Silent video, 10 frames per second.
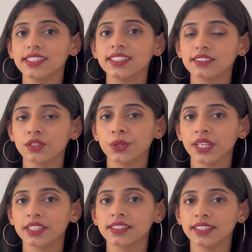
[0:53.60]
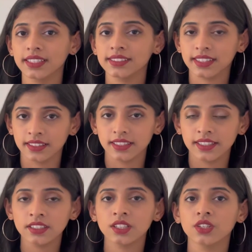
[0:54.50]
is located in
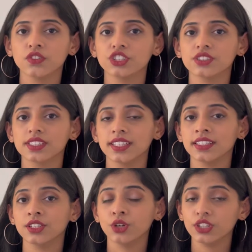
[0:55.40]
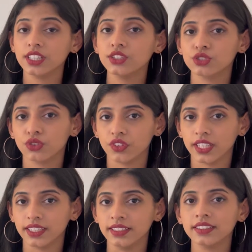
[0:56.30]
Sunderland, which is in the northeast of
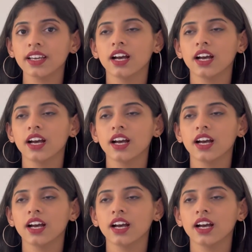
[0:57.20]
England,